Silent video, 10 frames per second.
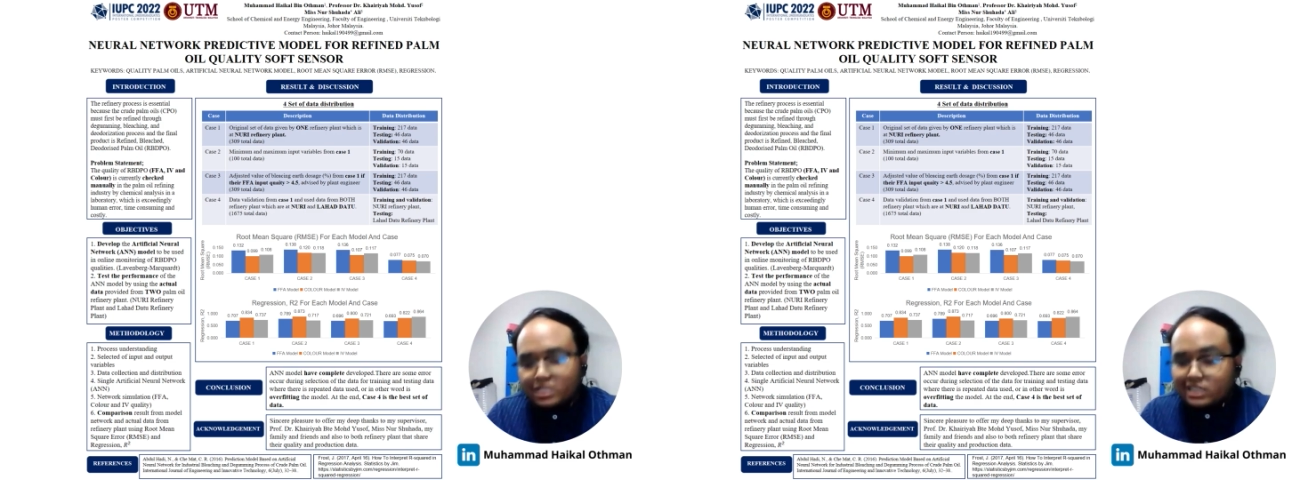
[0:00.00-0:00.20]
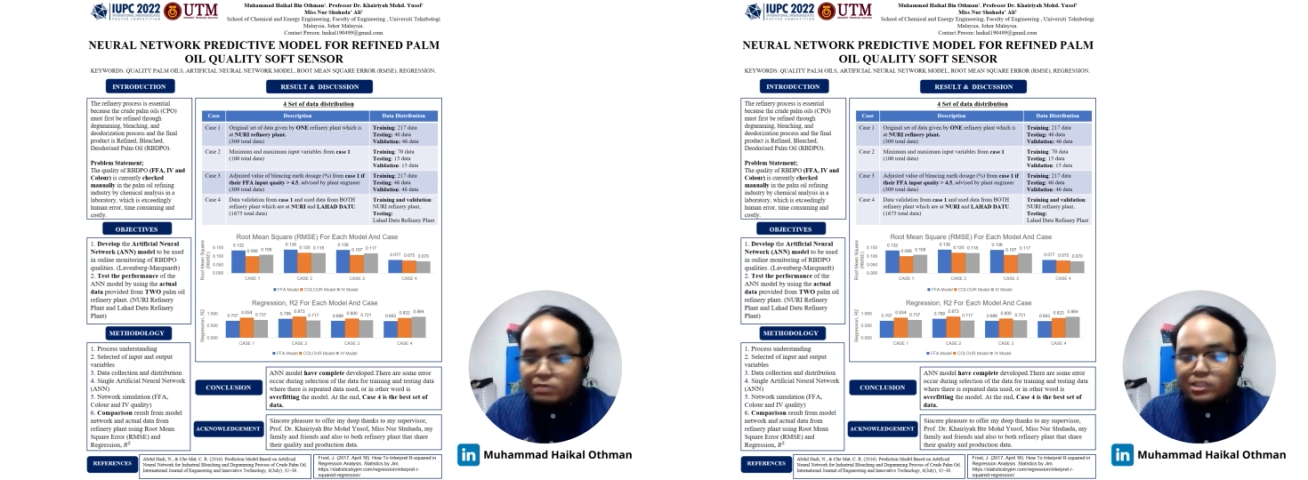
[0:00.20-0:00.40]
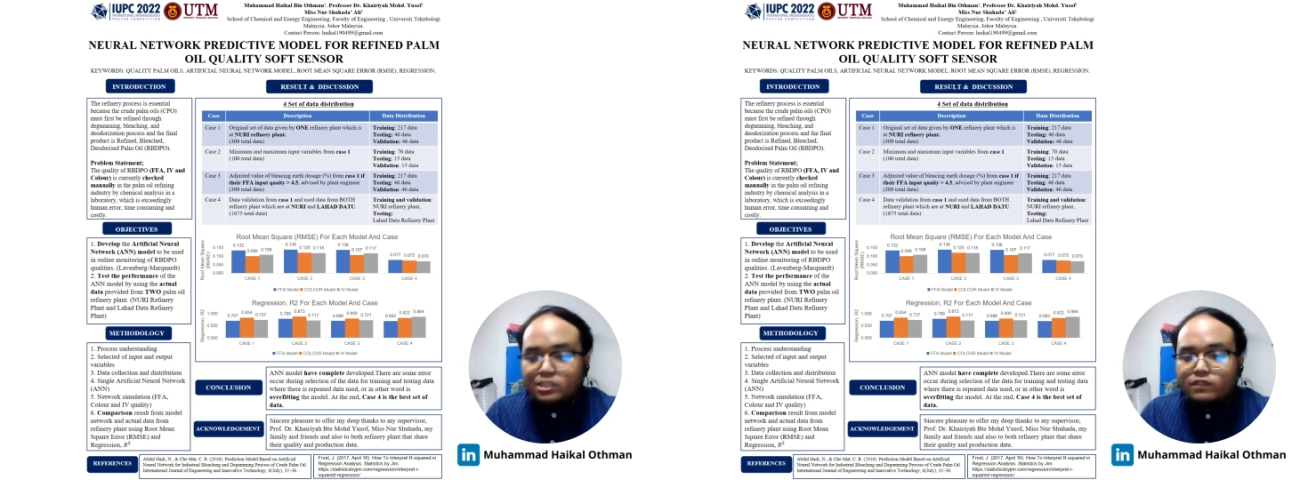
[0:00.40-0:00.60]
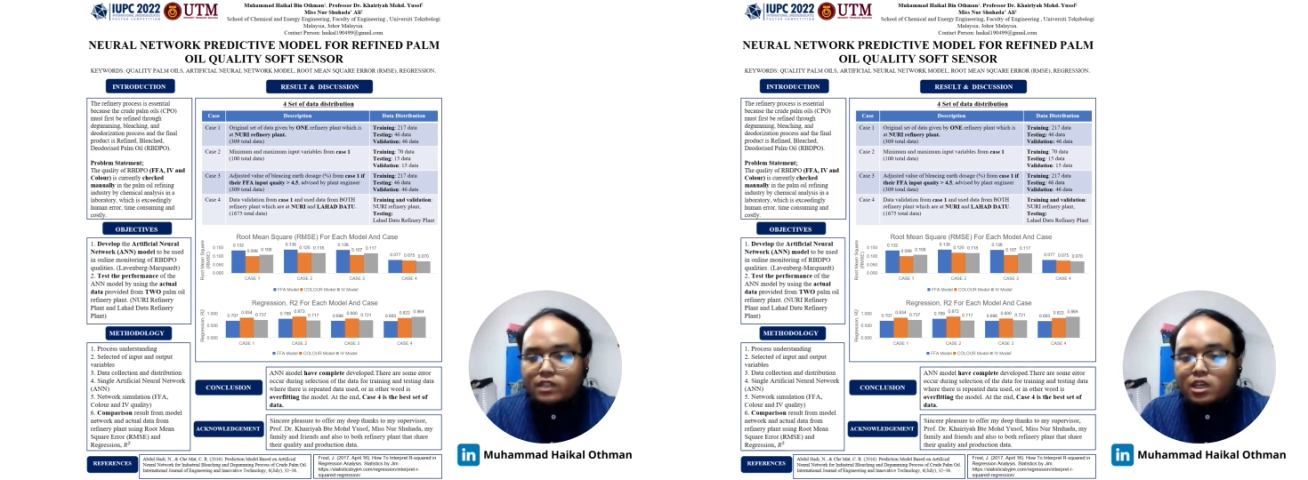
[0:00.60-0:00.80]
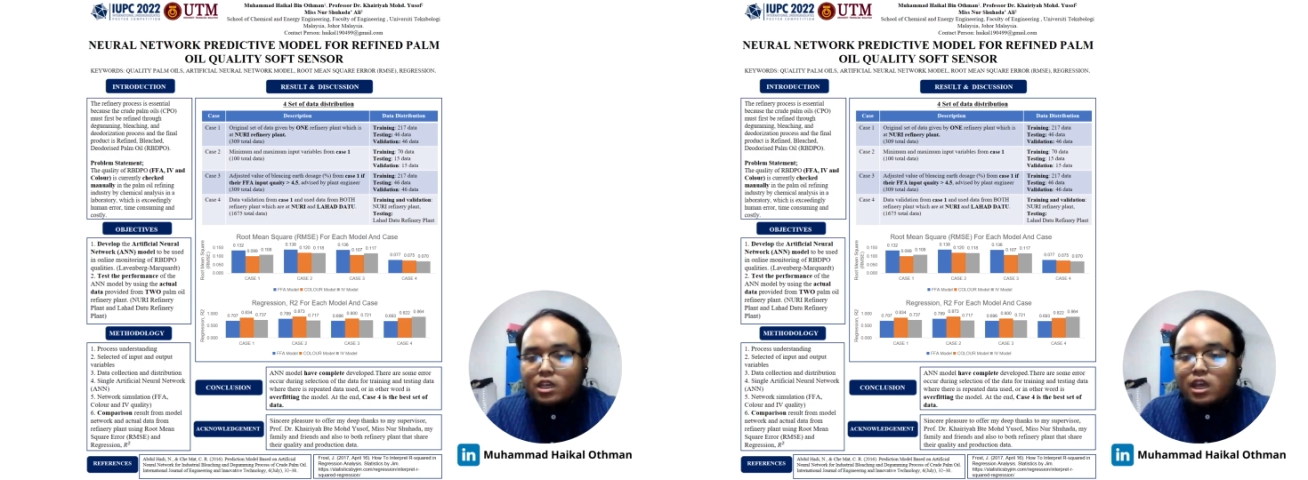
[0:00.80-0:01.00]

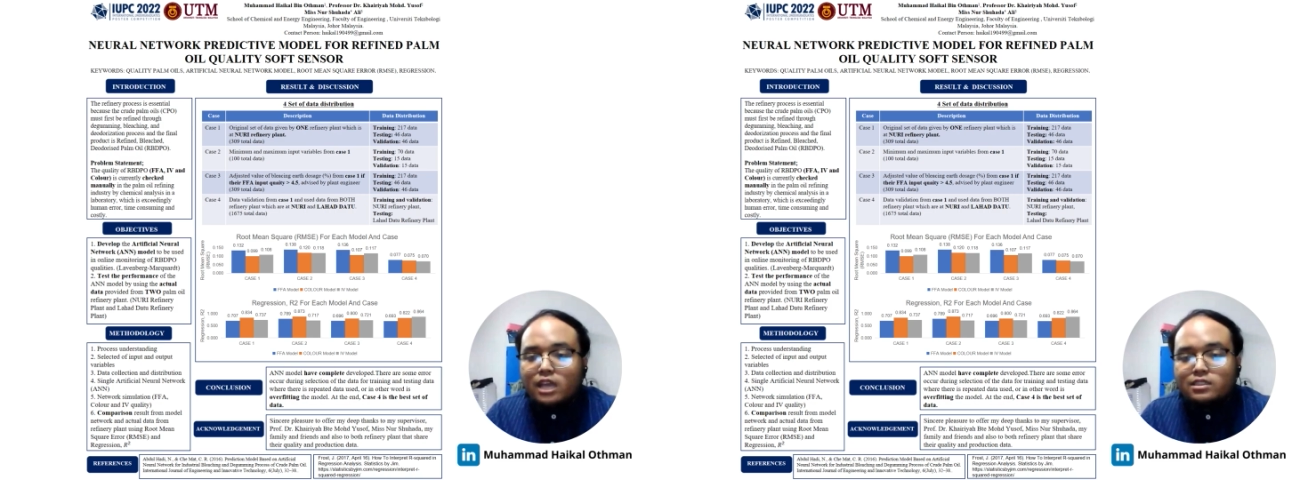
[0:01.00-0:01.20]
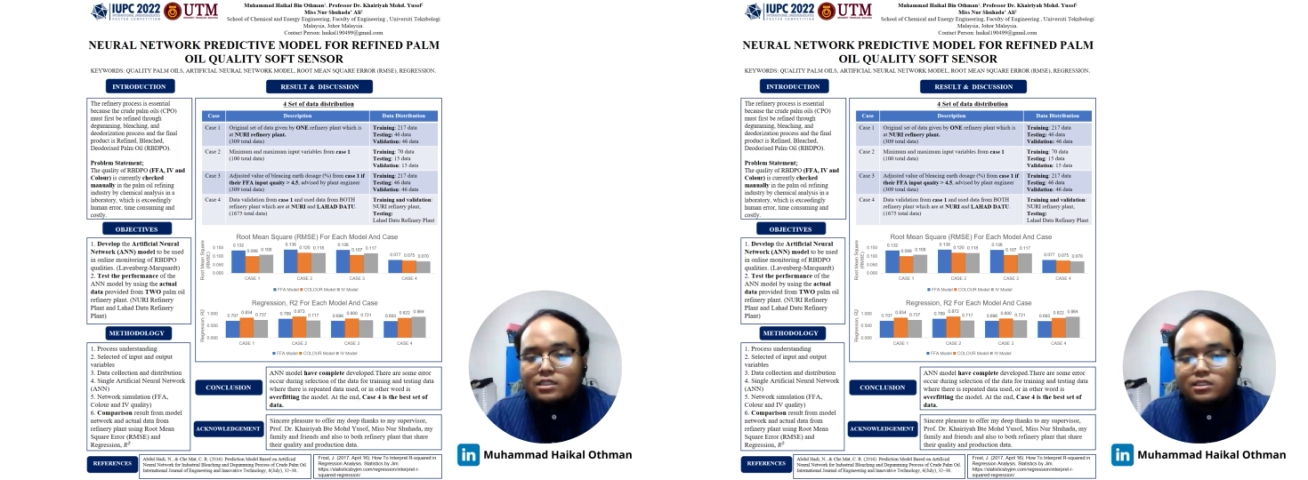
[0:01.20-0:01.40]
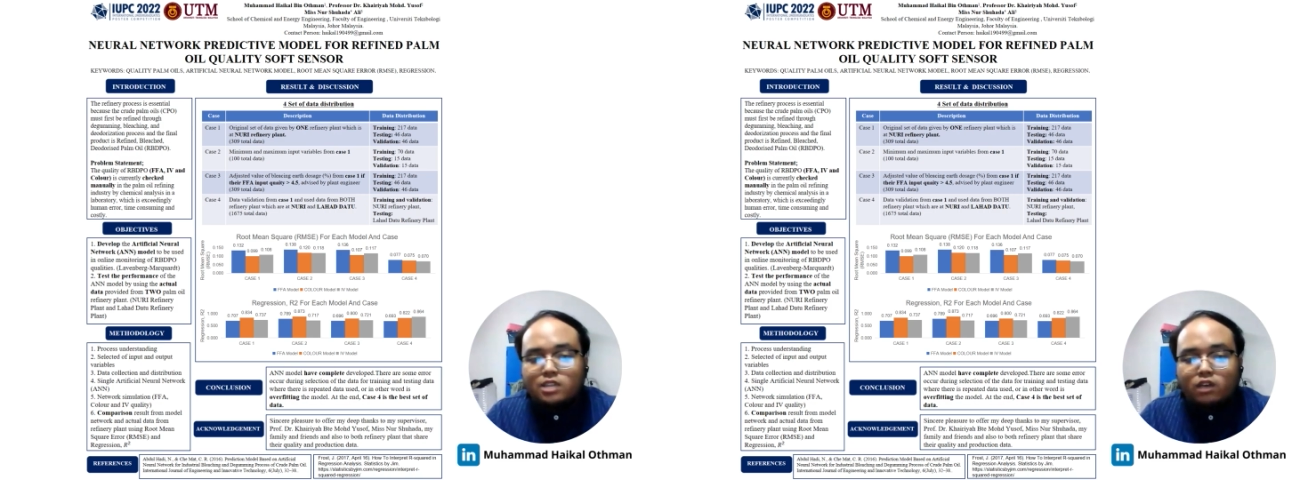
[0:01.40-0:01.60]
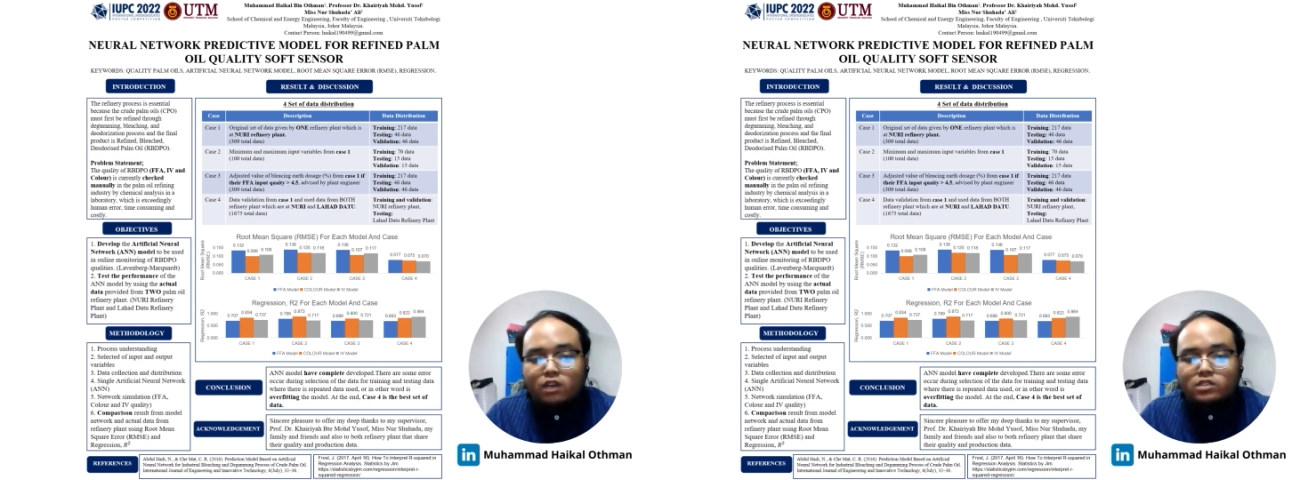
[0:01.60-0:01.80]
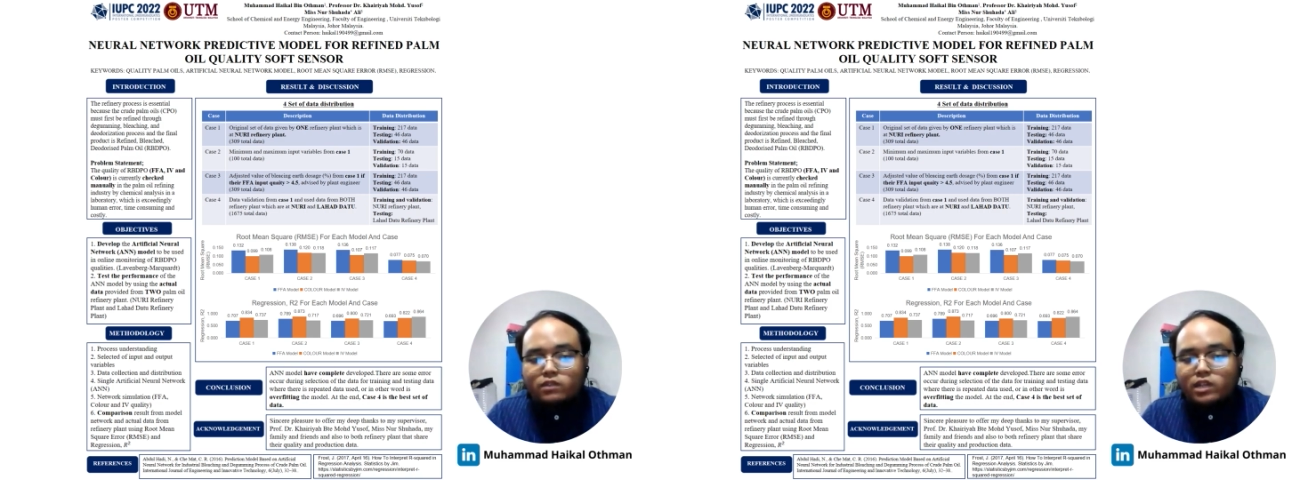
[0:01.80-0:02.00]
respectively, as a result
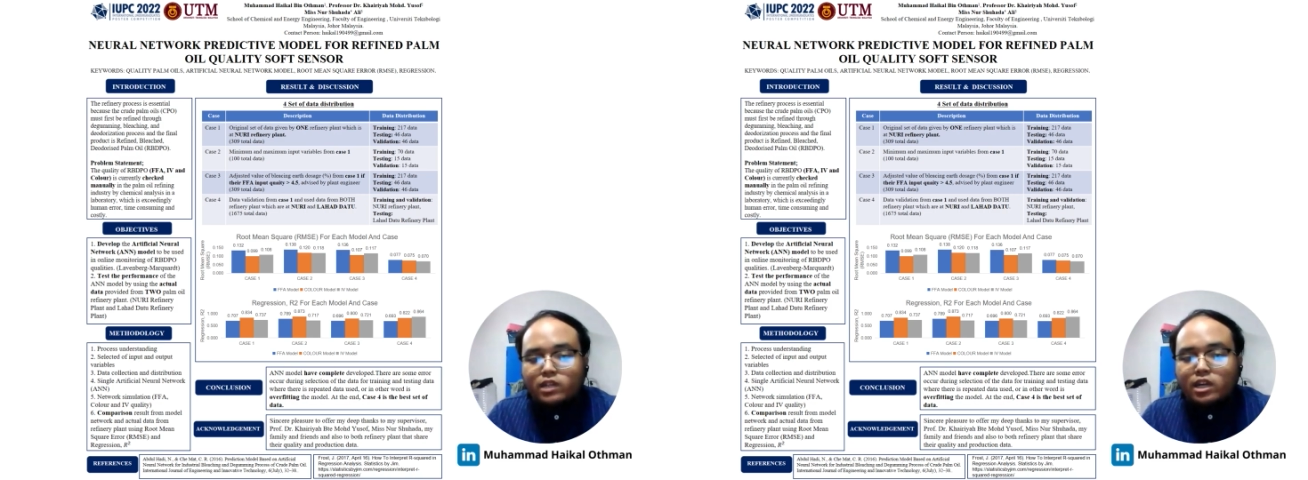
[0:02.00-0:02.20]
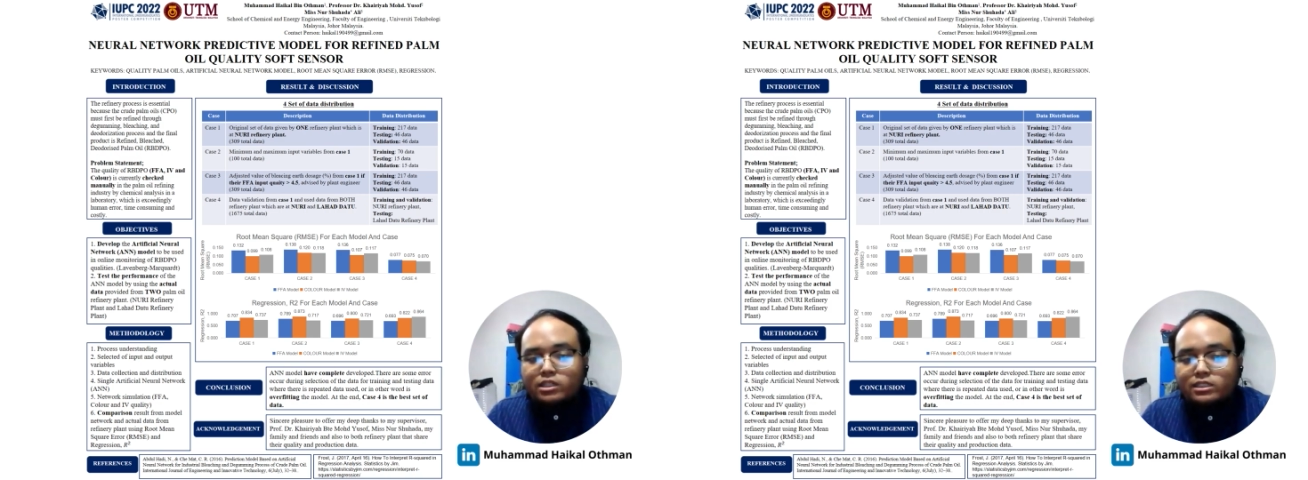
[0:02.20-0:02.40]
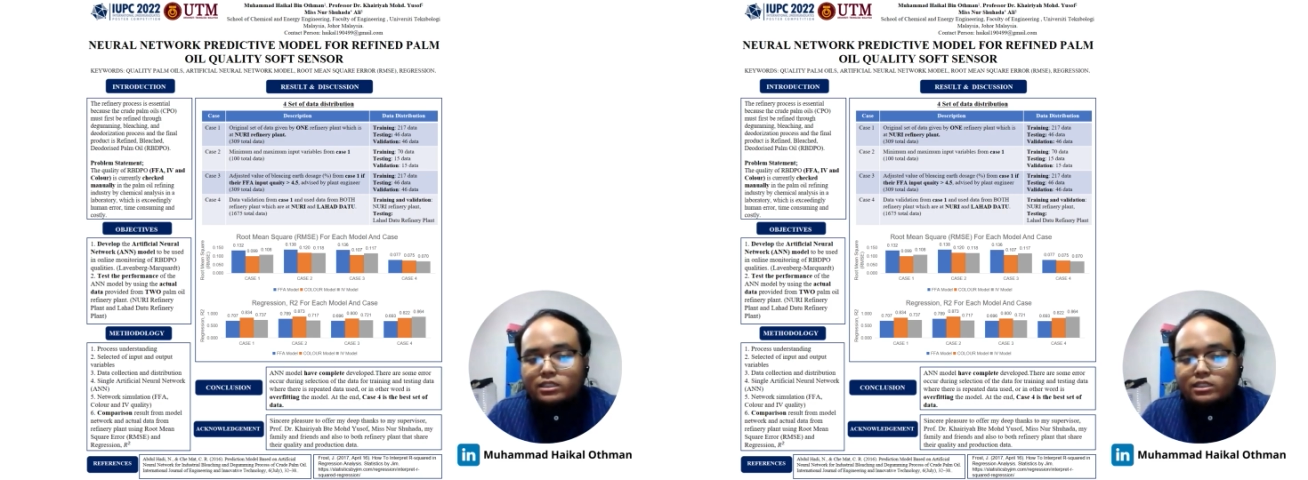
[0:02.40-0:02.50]
of several errors